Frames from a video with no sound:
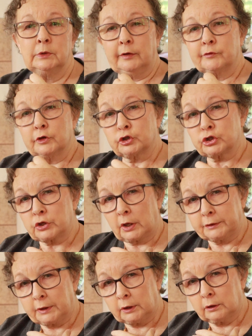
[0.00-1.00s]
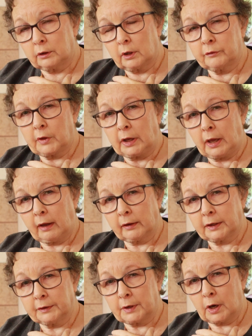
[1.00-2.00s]
if they're shut in and they can't
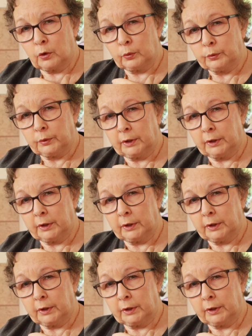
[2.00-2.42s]
get out.